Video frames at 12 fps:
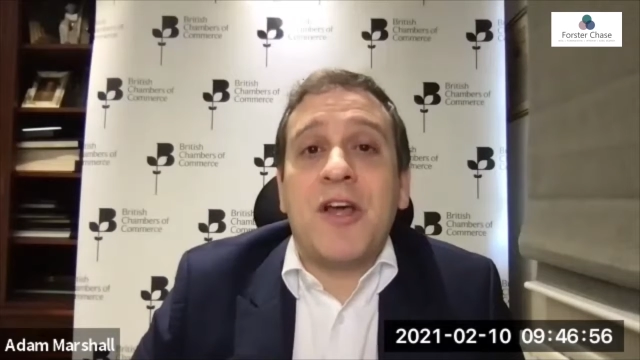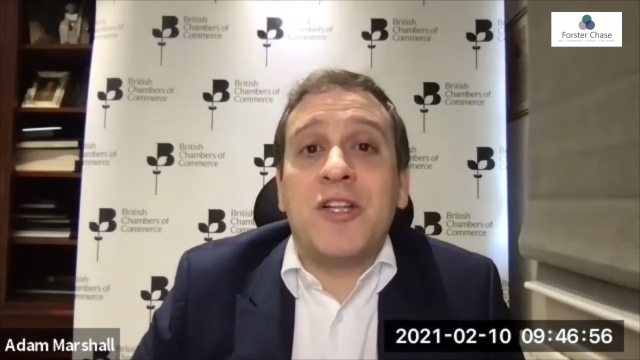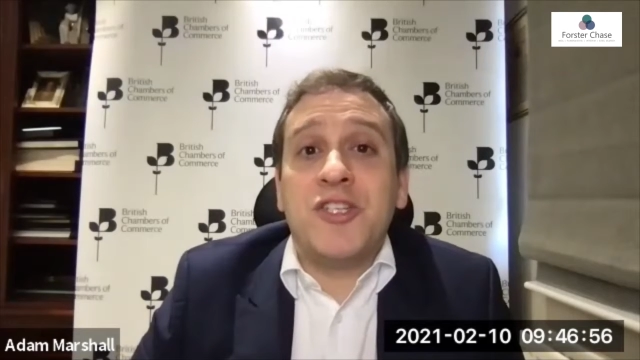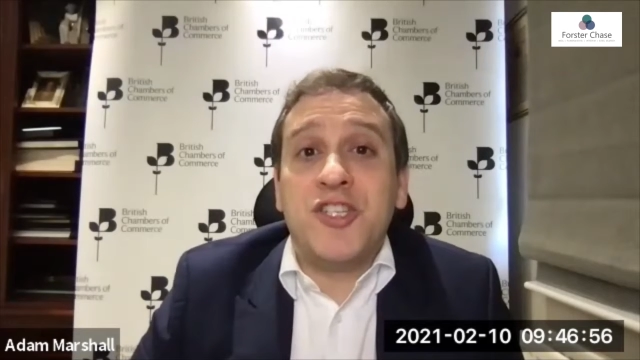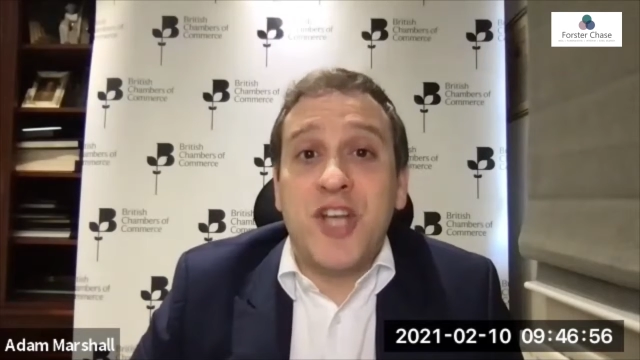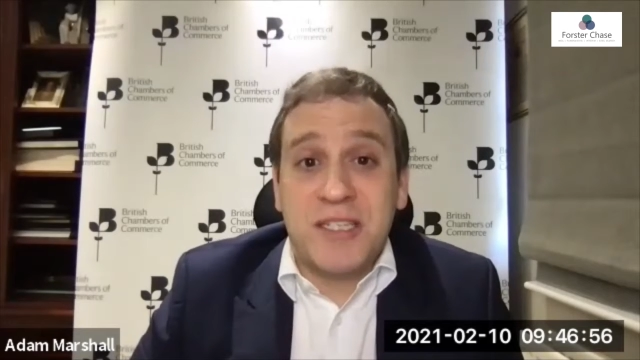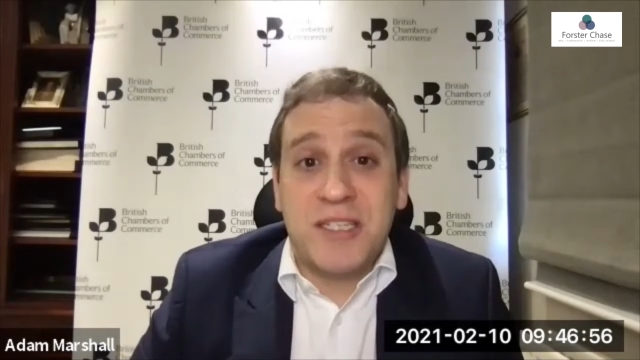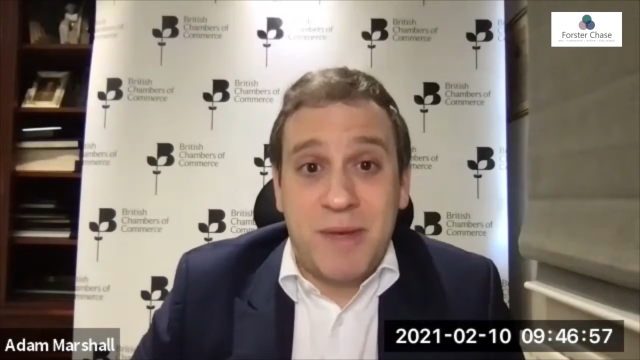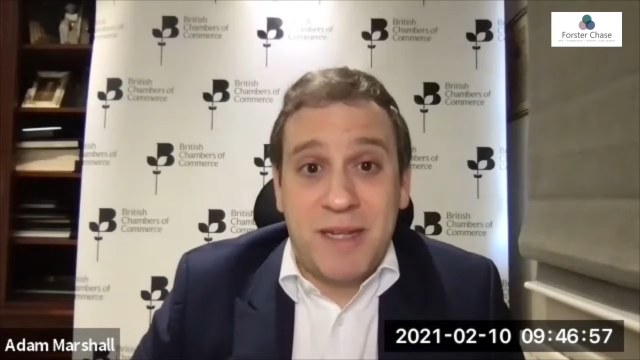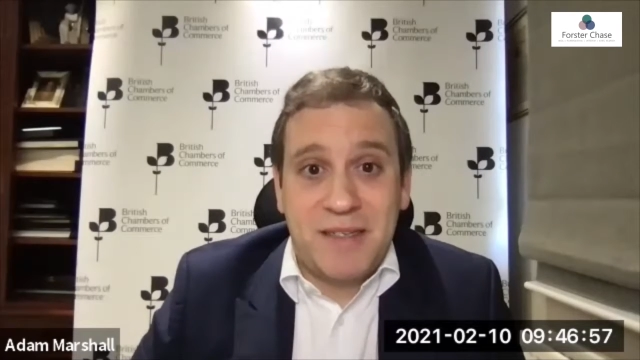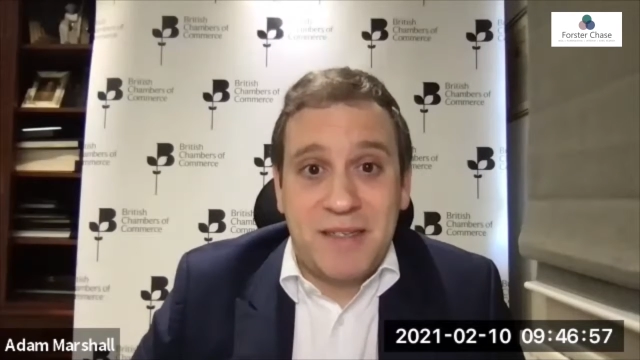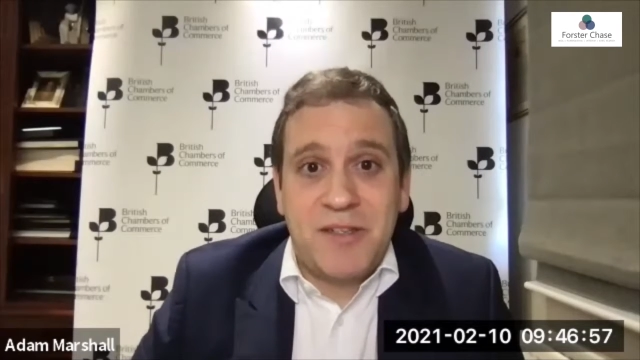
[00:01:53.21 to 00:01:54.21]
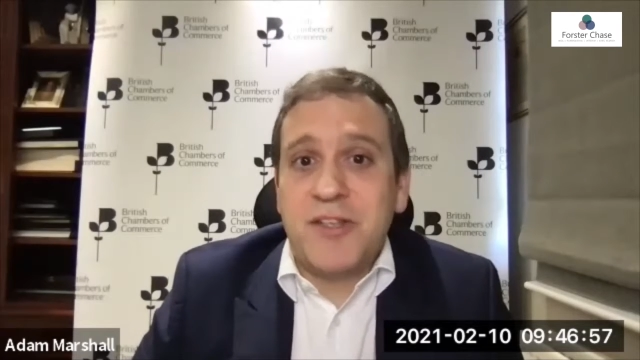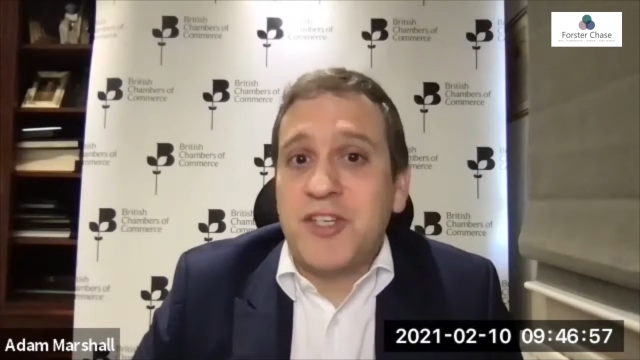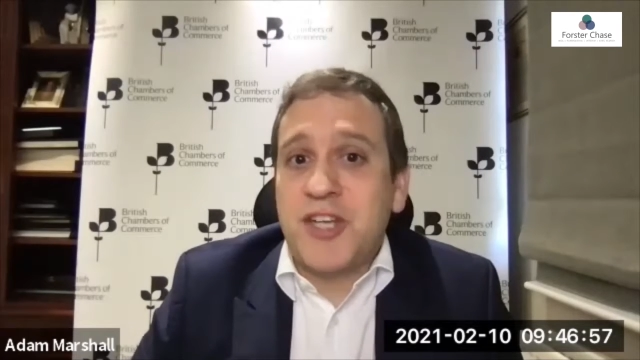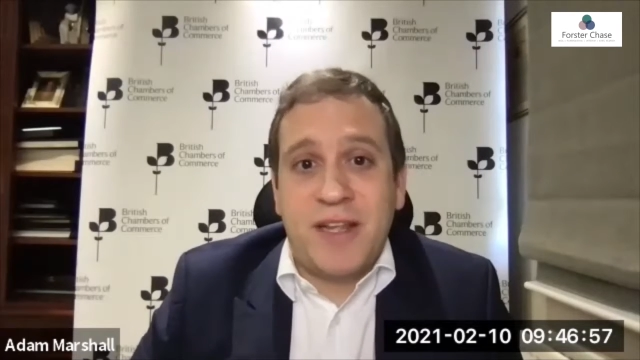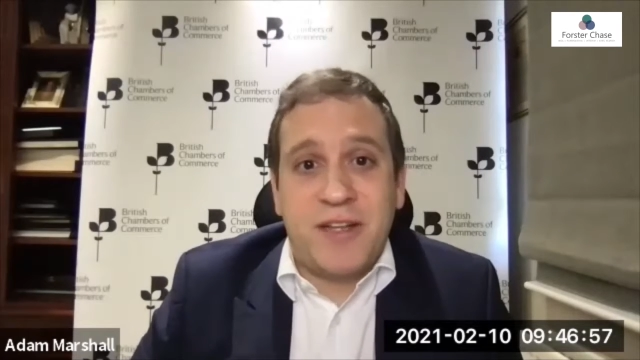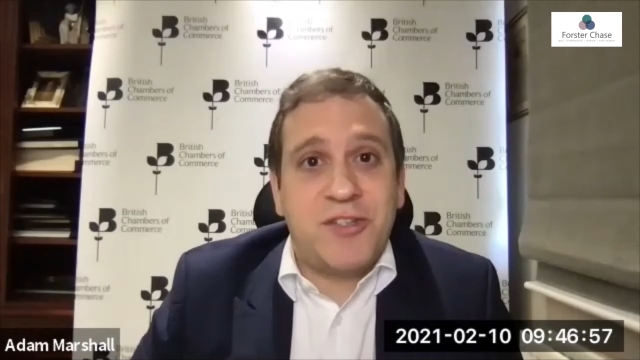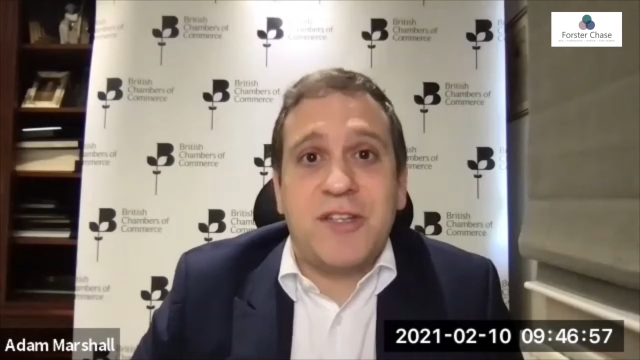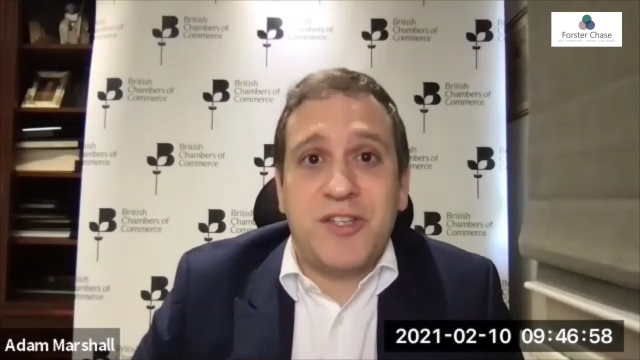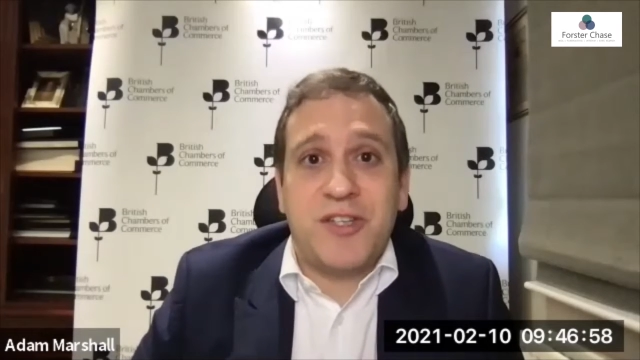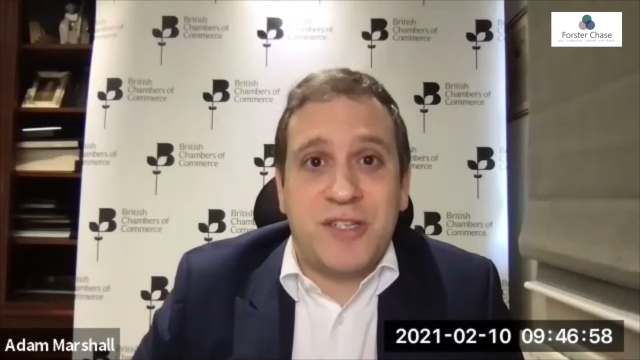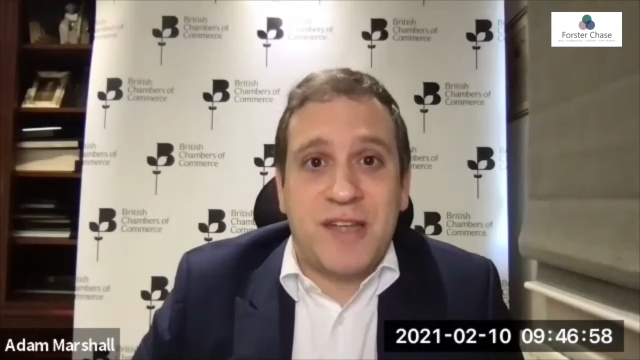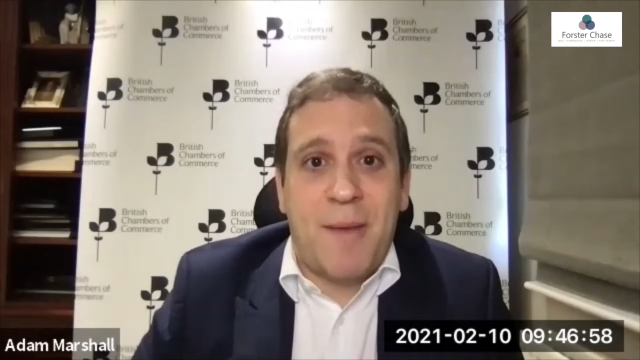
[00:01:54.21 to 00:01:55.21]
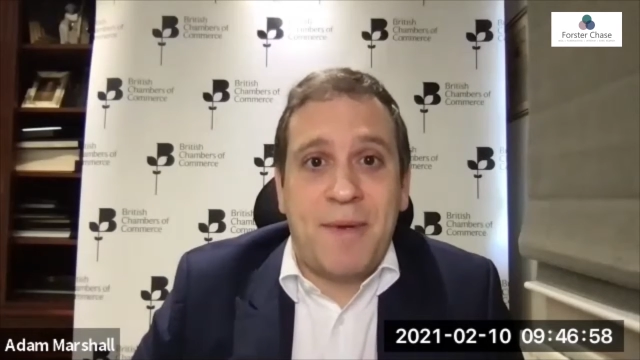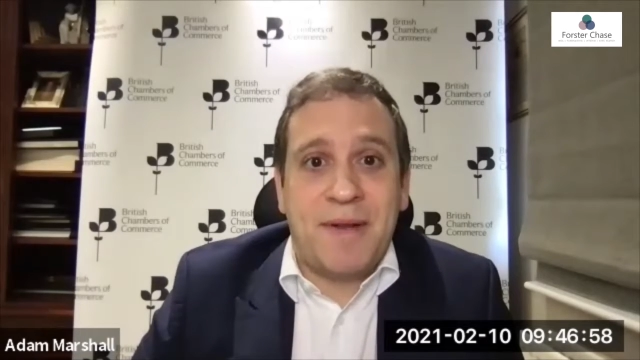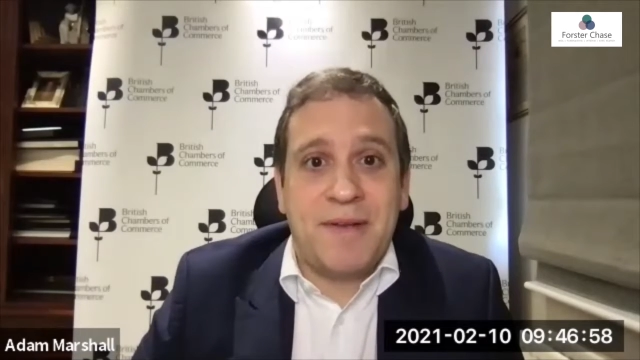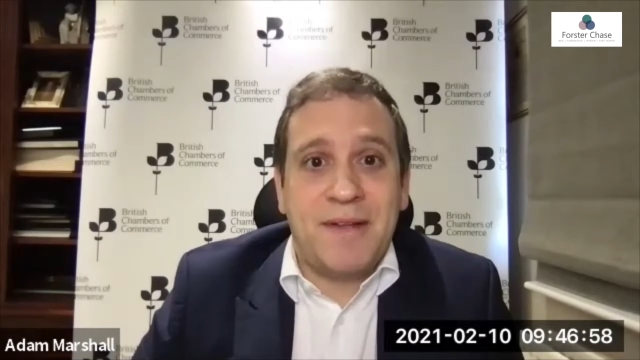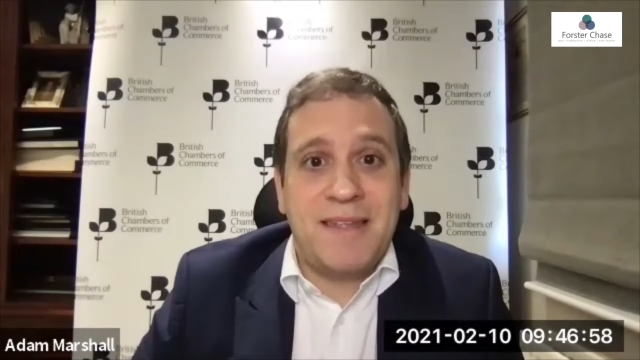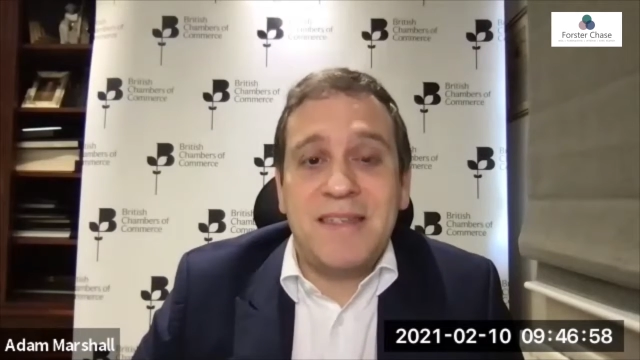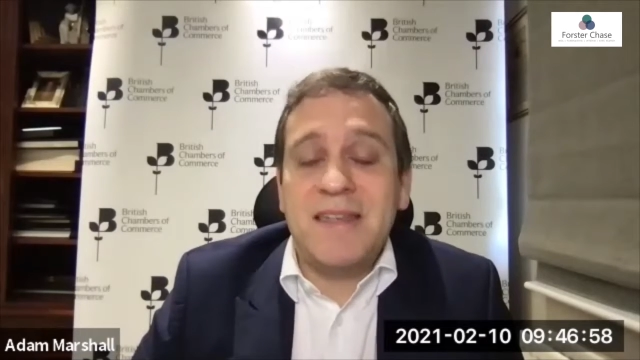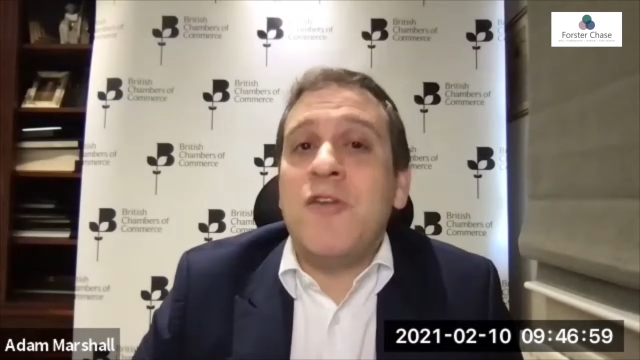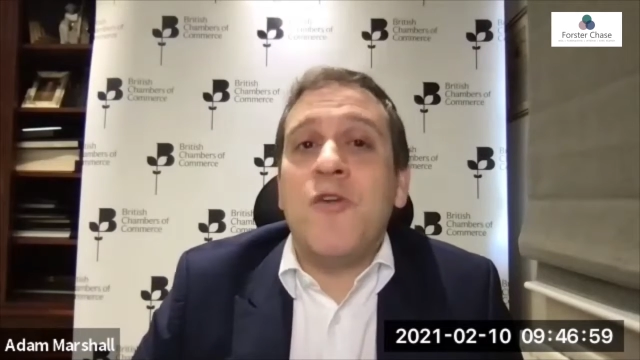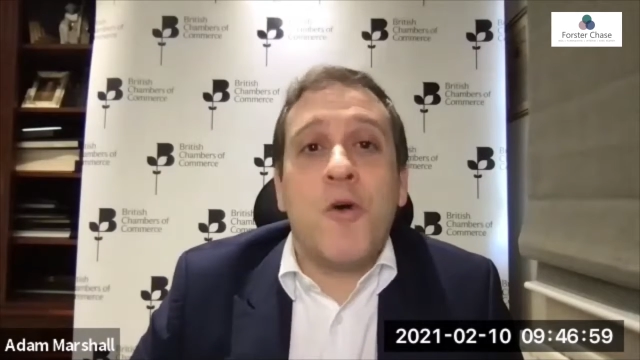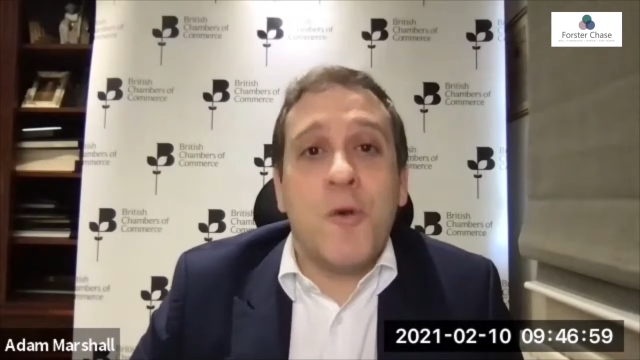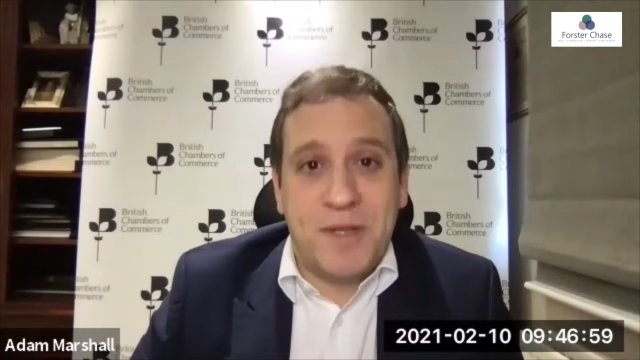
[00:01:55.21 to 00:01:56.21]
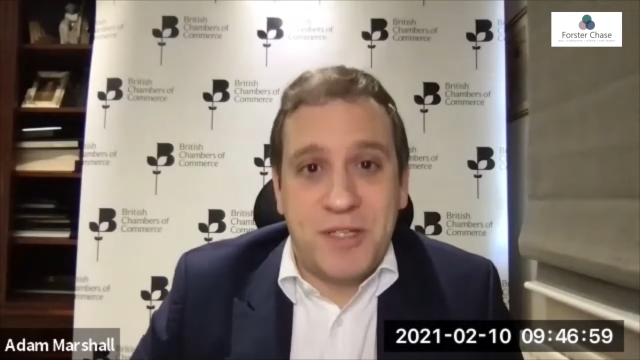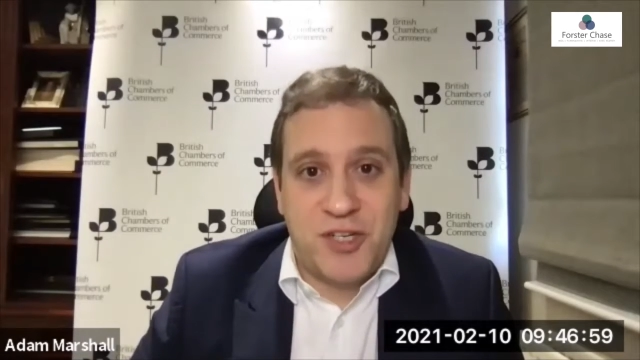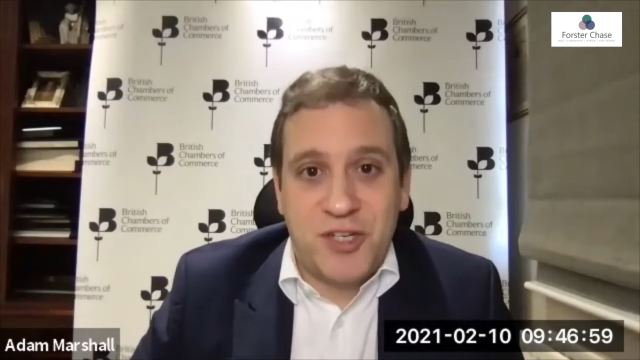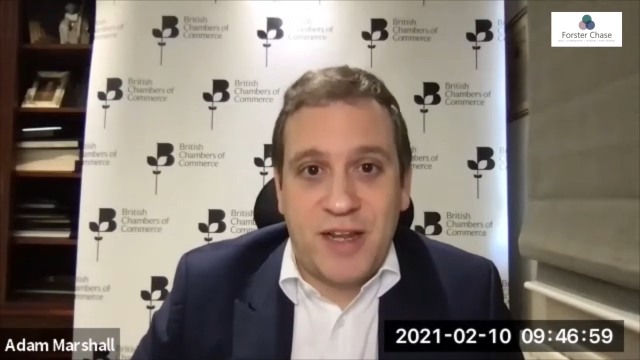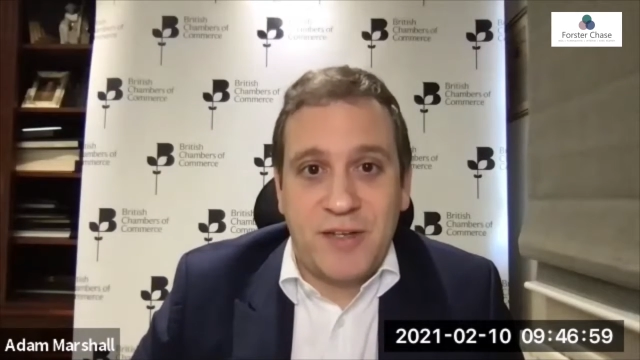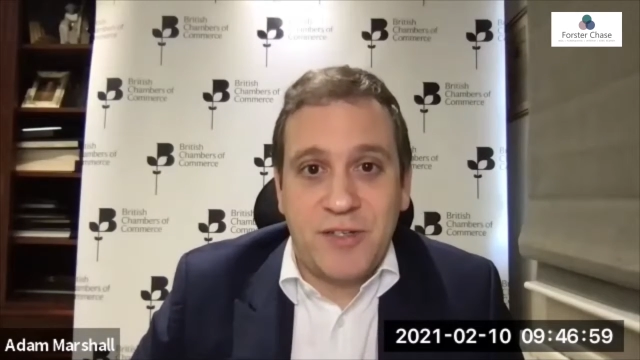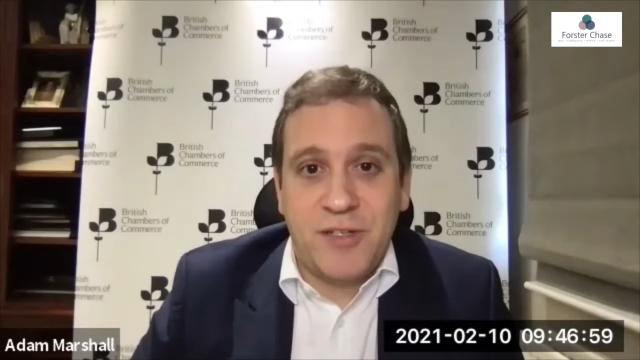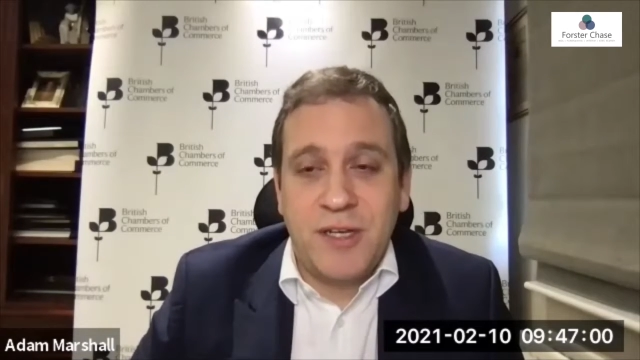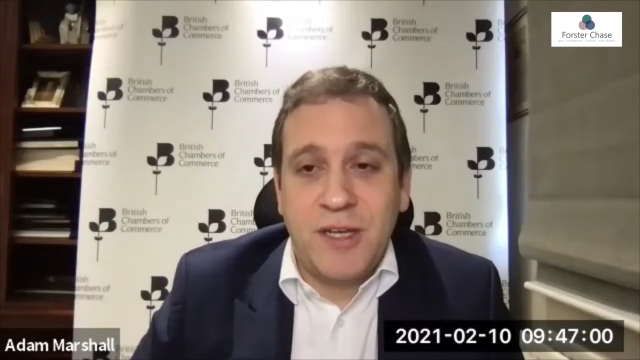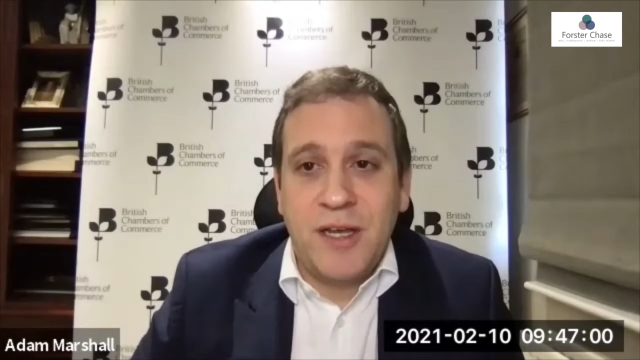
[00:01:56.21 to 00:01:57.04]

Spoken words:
adjustments to the change that's just happened. It's an enormous change.